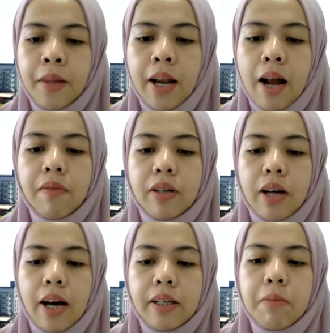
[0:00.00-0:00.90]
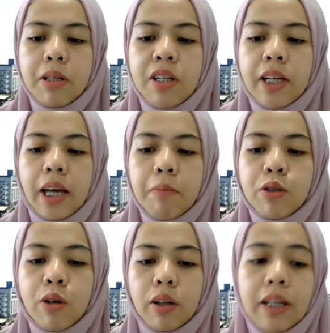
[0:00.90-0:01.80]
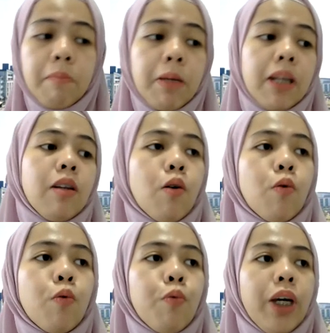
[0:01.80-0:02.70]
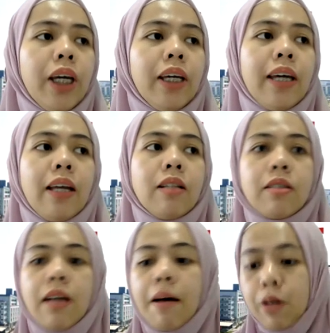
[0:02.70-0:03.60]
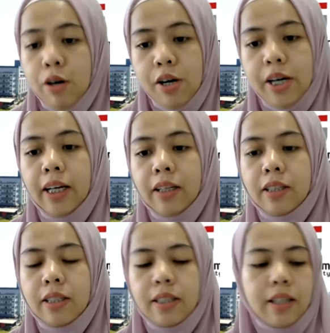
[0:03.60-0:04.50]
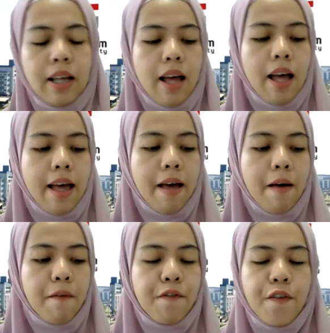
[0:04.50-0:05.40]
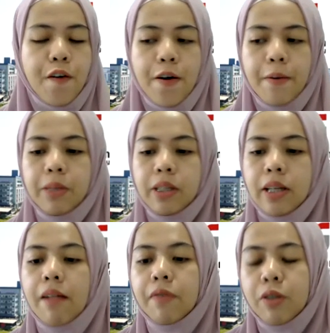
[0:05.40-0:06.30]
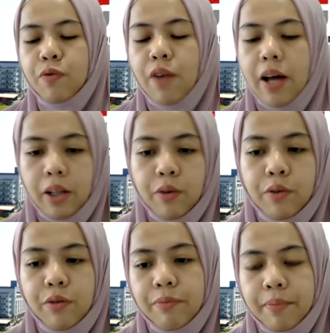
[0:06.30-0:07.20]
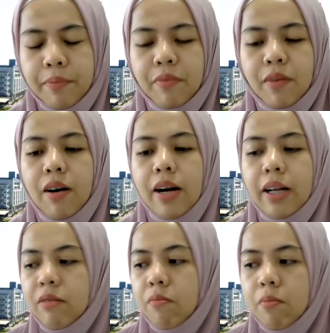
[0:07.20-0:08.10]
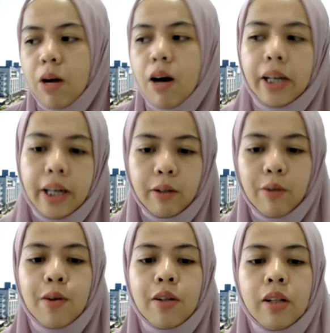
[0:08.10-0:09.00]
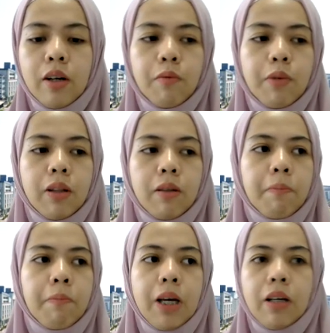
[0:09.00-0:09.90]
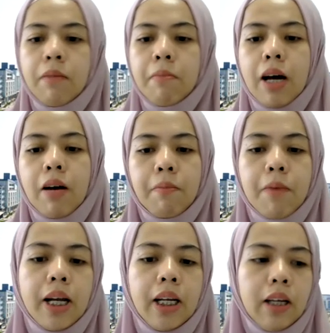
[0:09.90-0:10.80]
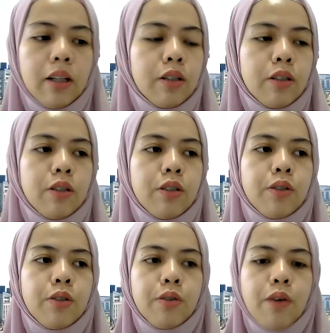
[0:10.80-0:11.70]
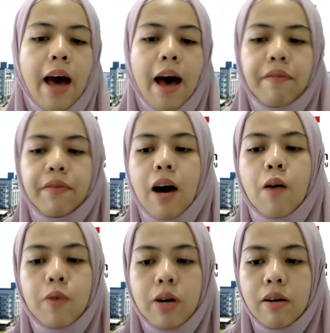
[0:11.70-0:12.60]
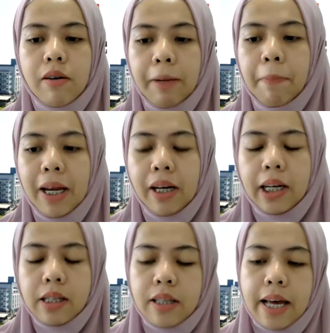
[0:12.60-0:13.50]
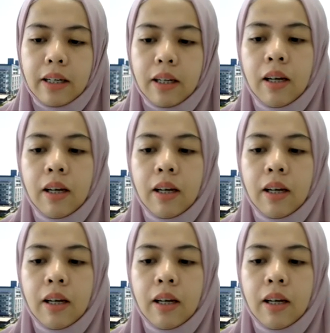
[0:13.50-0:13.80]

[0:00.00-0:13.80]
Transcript: And after that, the machine can be short. It means we gain some earnings from salvage value. The market will pay amount of money to have our remaining asset.